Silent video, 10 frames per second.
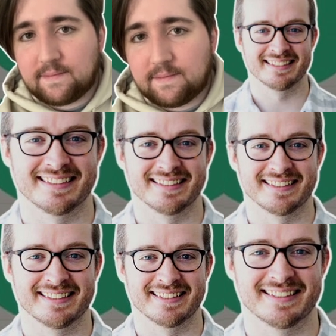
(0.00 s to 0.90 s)
No, it
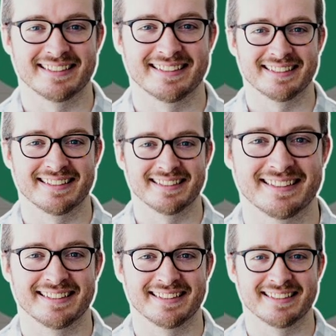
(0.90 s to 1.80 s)
would be the actual
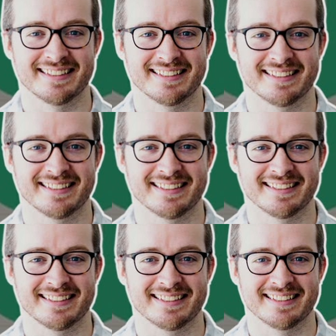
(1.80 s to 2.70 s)
trademark.
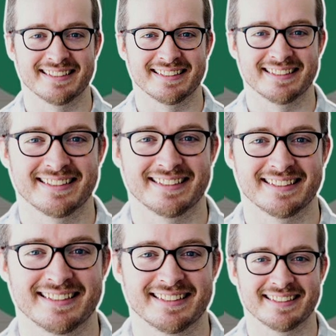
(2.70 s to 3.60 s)
And it would
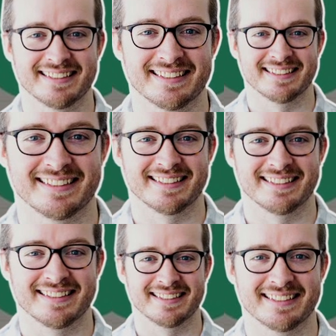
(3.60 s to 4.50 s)
also be the same font
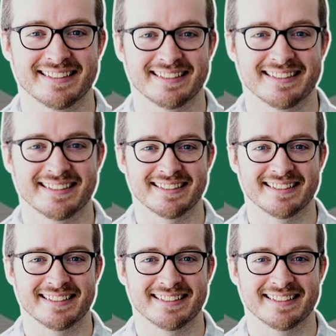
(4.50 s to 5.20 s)
as the Game Boy.